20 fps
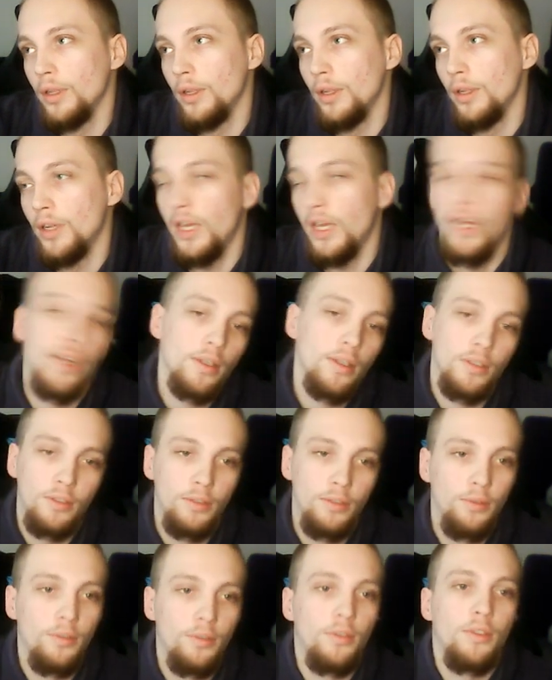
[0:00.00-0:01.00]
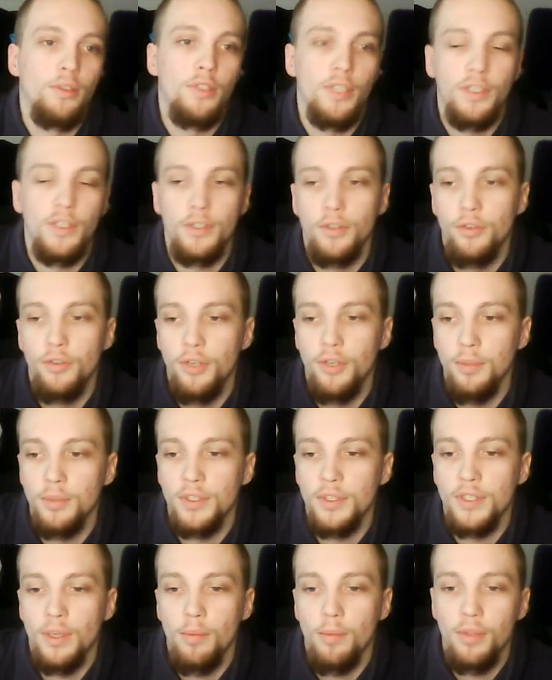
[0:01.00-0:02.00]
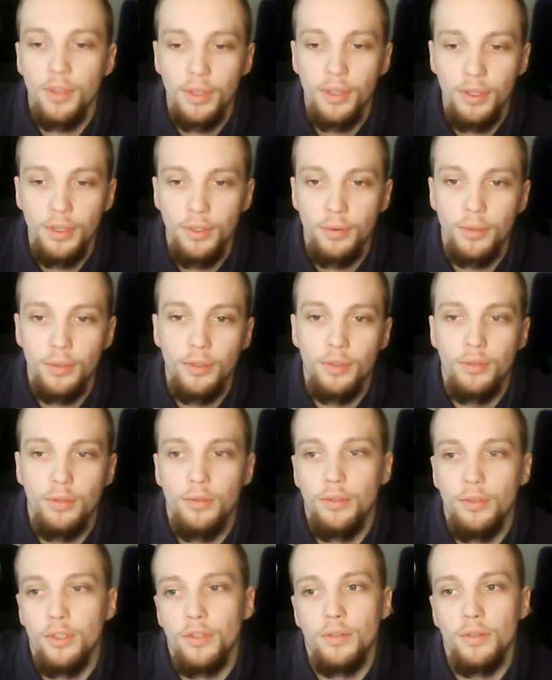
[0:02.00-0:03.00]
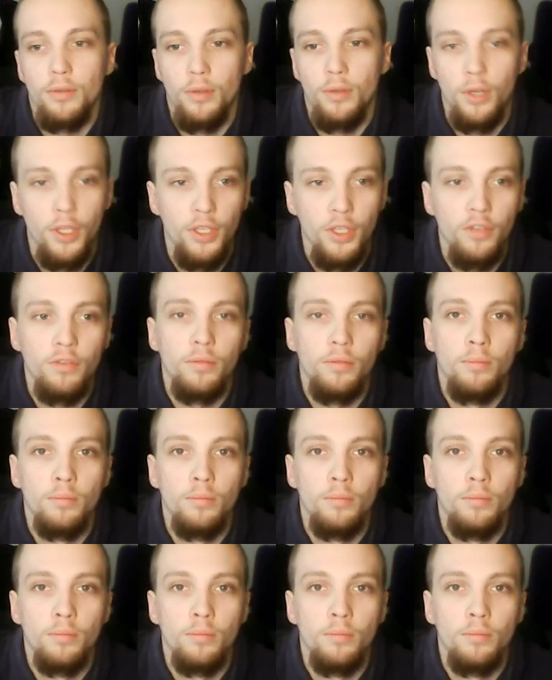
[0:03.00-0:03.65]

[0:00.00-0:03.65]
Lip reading: I don't know, Dust of Dreams or something, you can just leave.